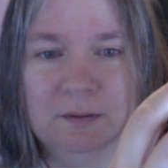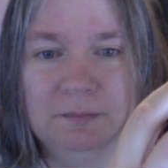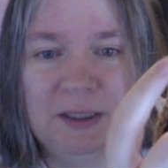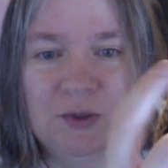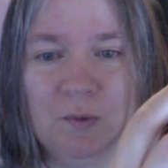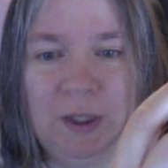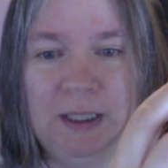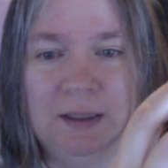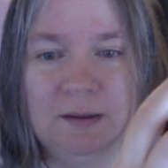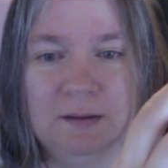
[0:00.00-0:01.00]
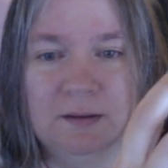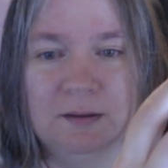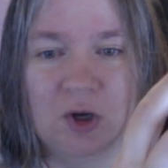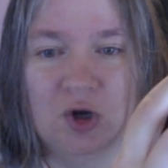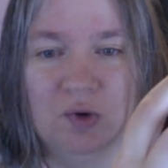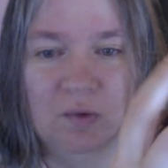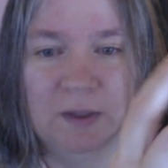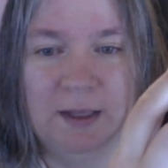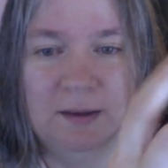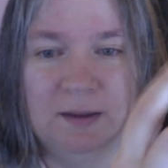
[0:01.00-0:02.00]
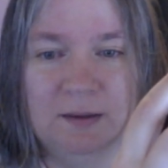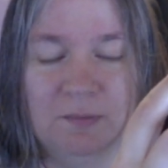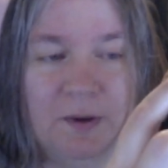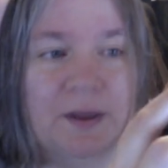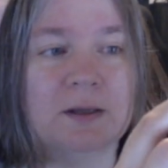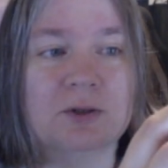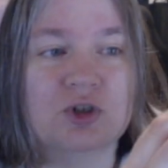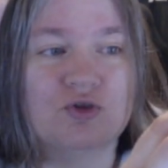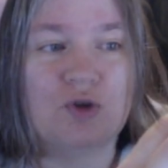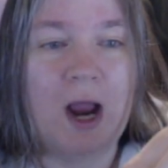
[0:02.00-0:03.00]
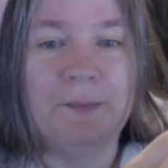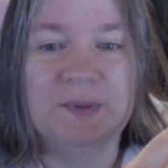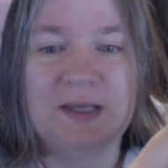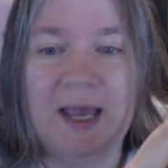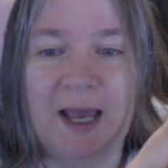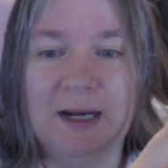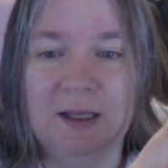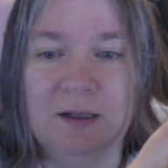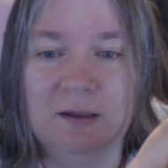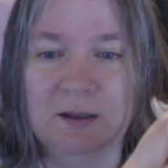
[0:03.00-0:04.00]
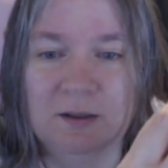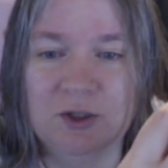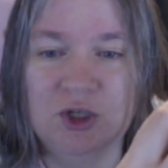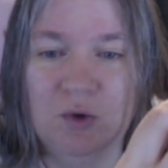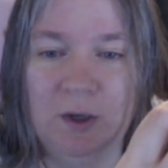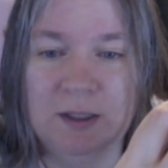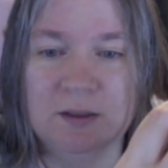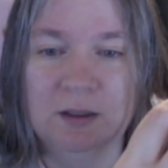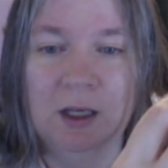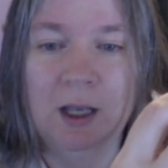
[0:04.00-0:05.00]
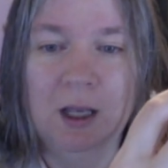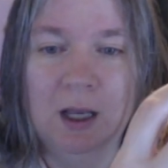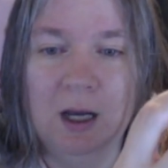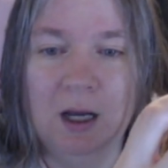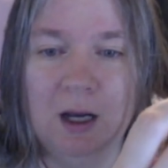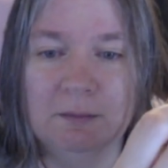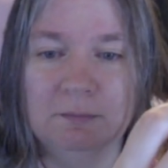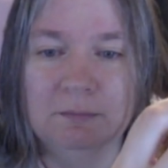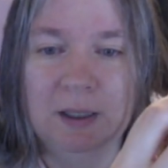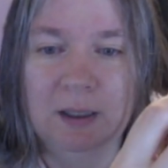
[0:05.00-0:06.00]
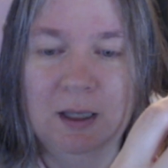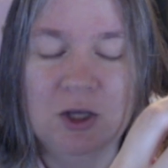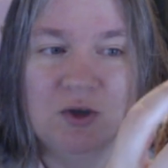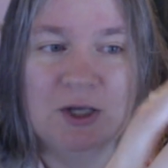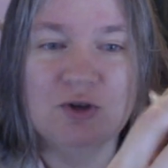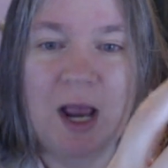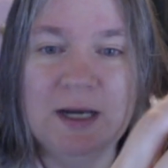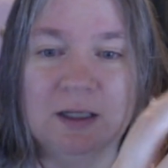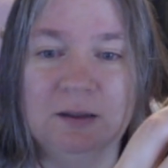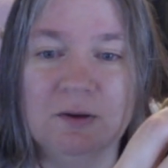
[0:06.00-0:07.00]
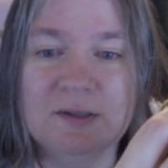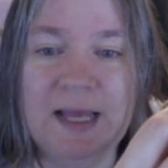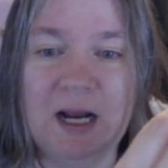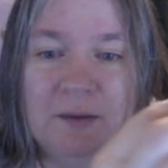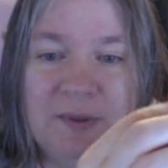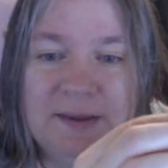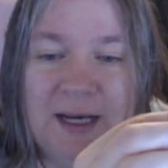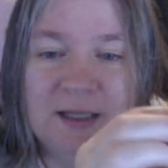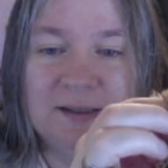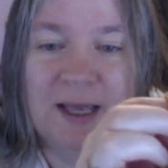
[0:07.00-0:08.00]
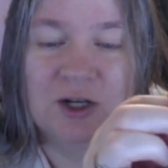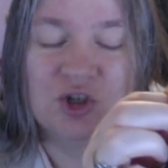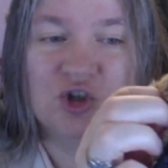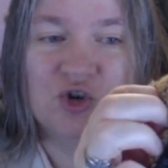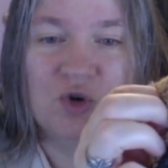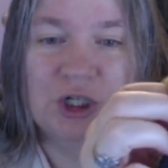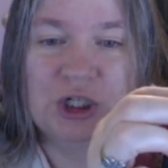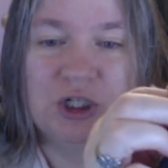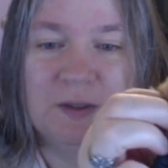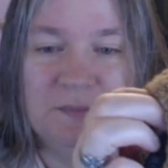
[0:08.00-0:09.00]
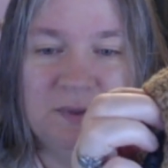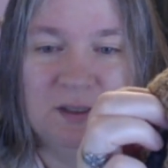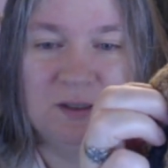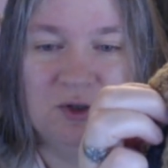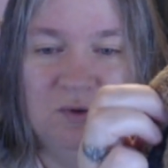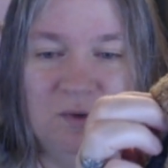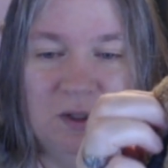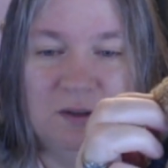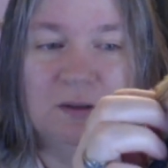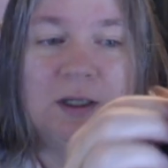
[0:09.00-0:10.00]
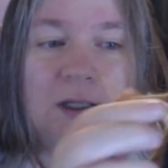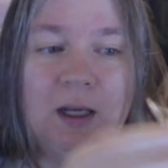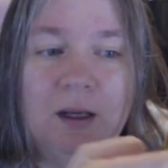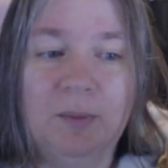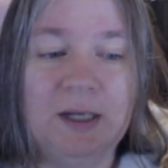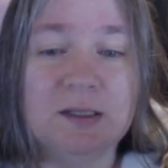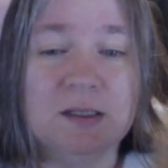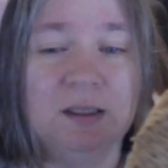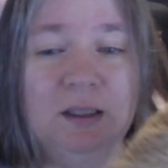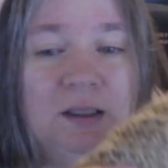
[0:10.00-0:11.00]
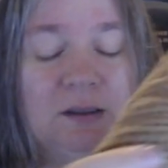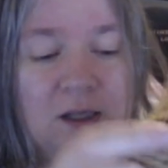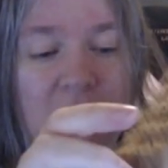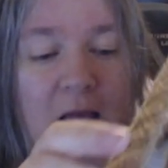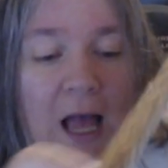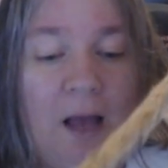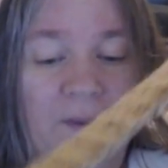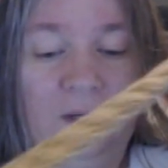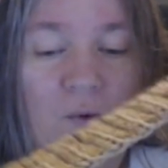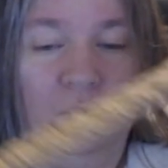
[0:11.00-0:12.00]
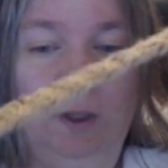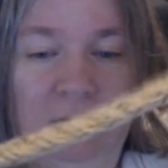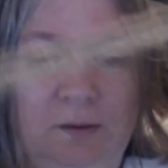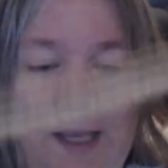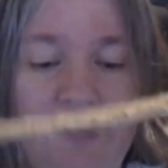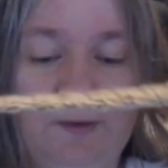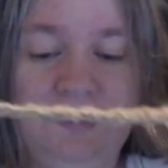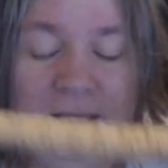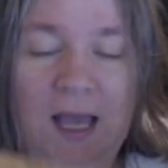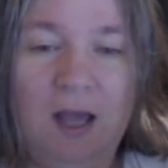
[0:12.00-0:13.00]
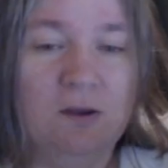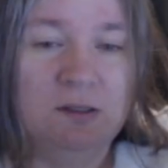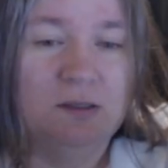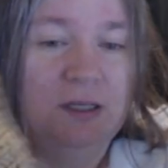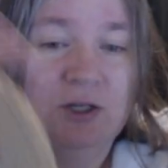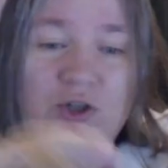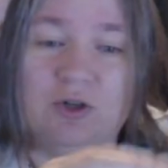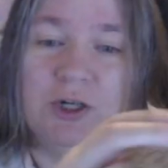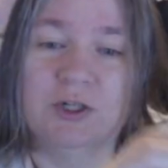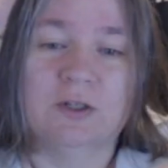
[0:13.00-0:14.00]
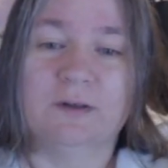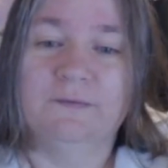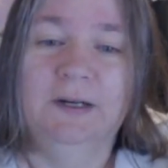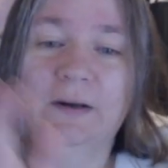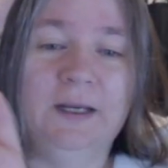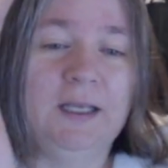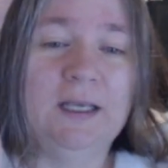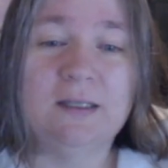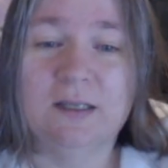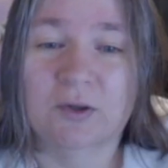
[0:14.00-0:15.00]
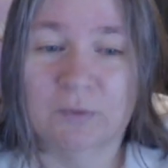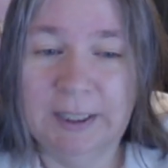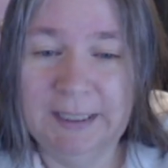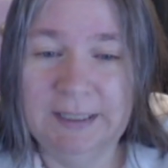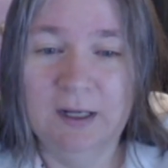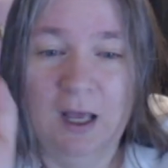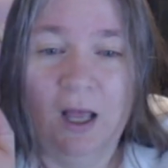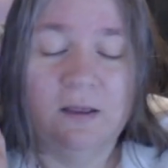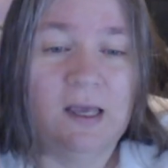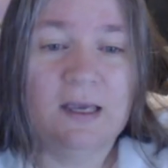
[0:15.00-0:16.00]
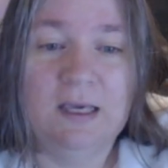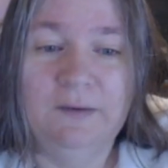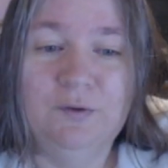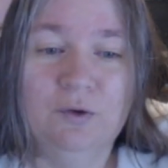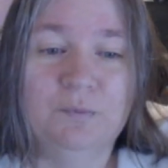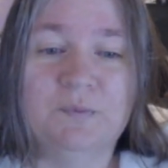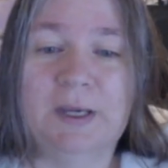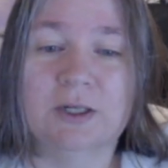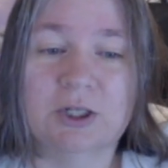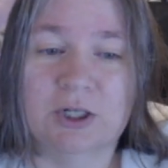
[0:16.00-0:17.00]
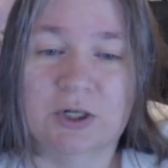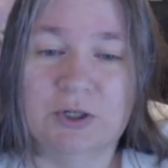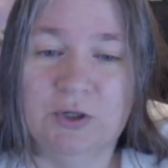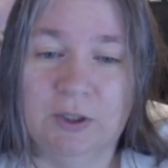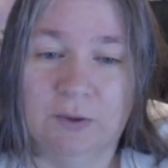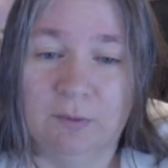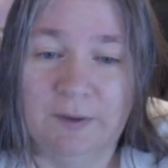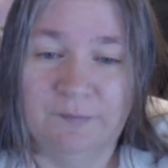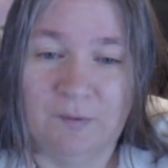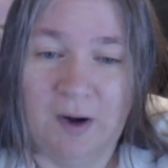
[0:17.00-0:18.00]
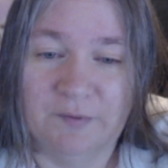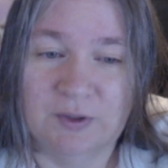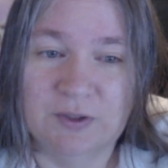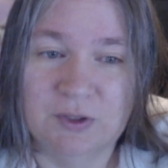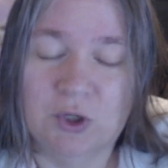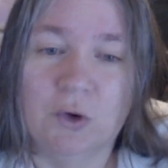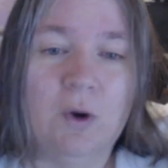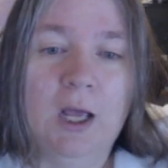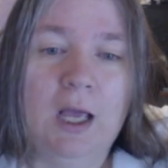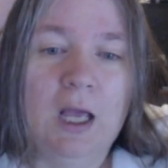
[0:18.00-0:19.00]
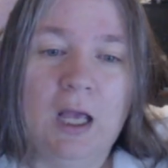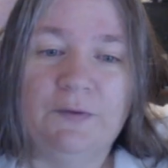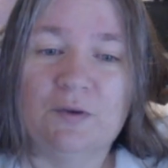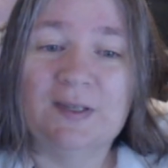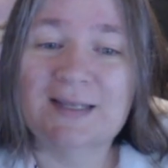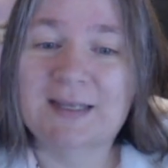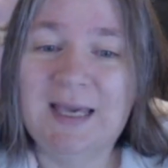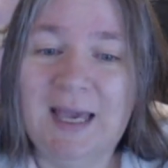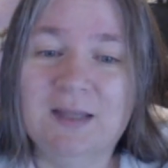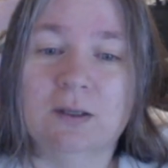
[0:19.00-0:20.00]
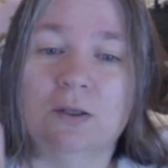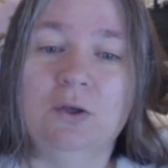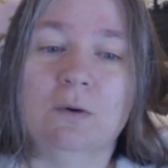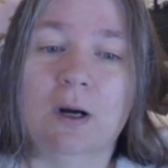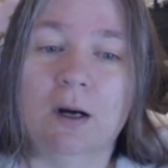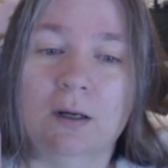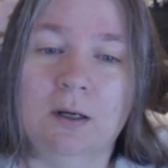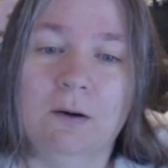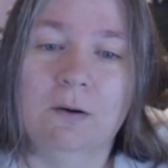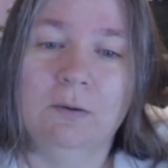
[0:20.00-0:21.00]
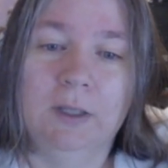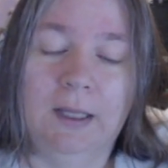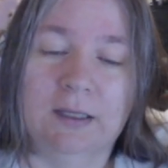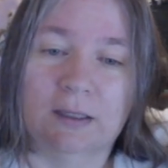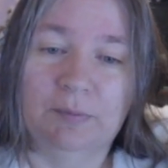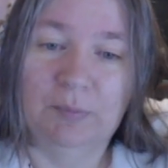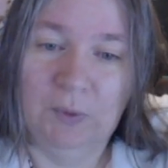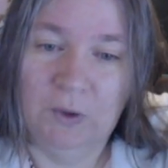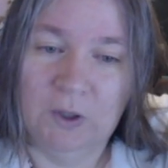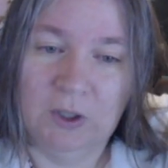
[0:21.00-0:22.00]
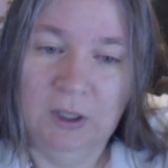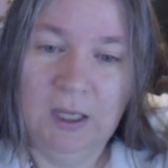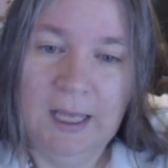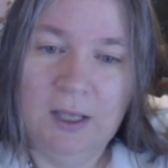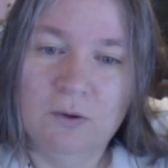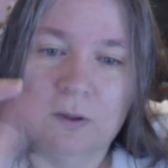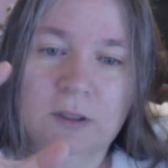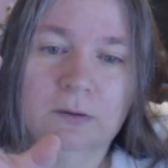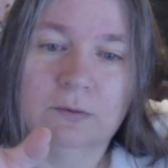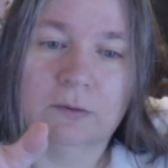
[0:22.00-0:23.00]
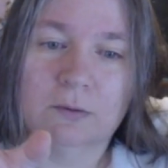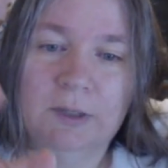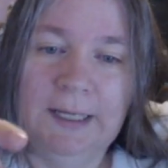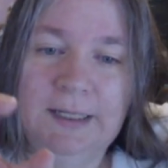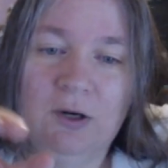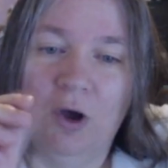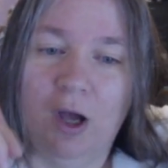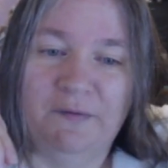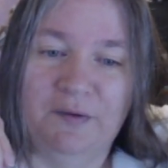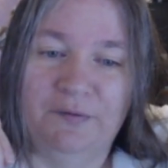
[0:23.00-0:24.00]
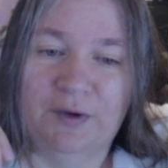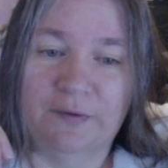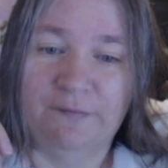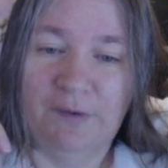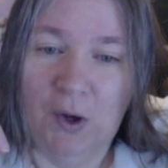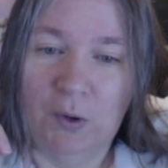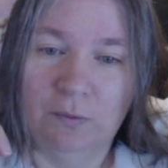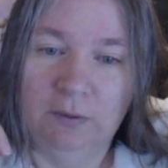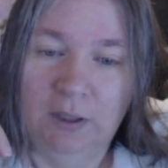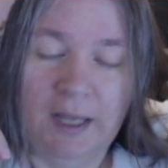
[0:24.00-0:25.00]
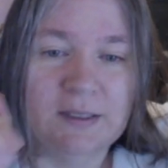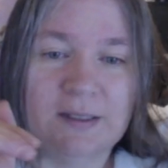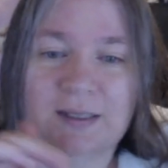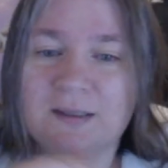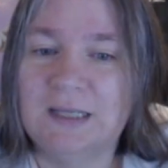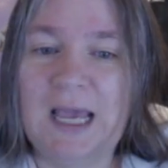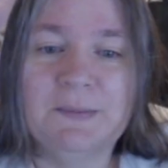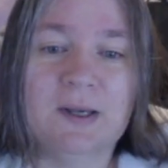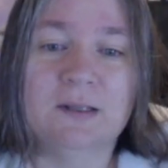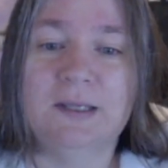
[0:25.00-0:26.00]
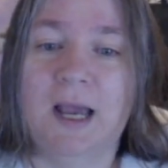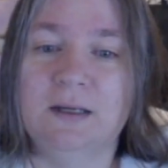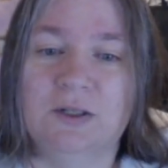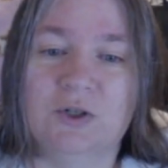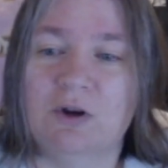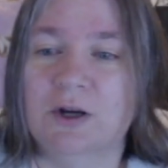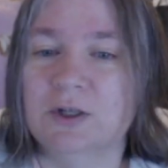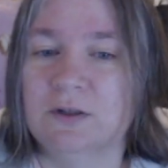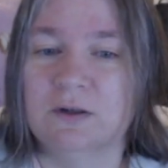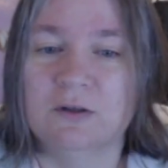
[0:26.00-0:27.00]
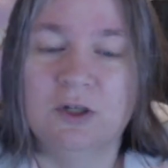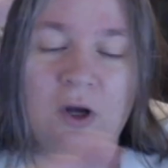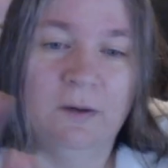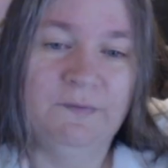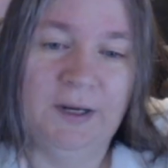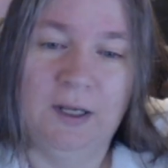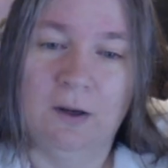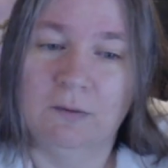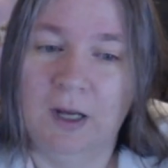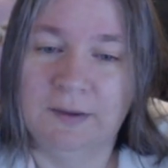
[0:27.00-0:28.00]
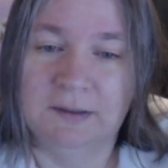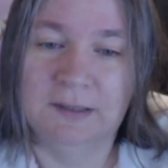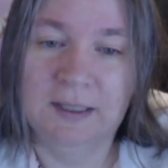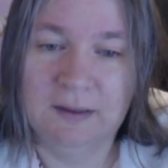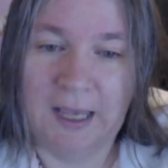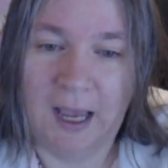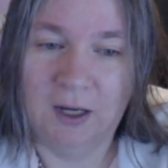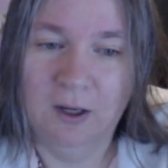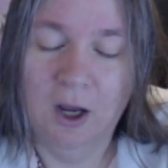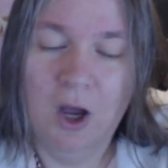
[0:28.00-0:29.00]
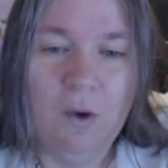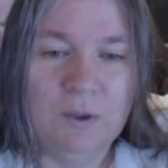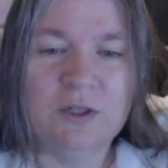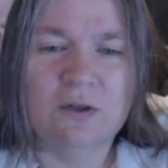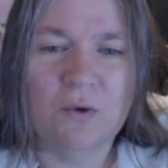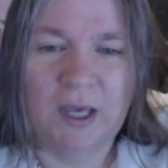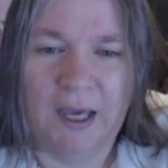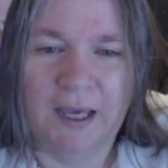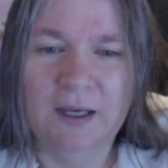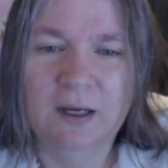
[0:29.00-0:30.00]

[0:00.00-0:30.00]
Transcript: between the, like where the straps added to it. So I tried to close that up, but then it kind of scrunched up this corner. But it's still, I mean, with everything else, the instructions are very easy to read. They give you pictures you can reference to. If you scan the QR code in the book, you can read it off of your phone. It's the same exact instructions. There's no video, nothing like that, which is okay.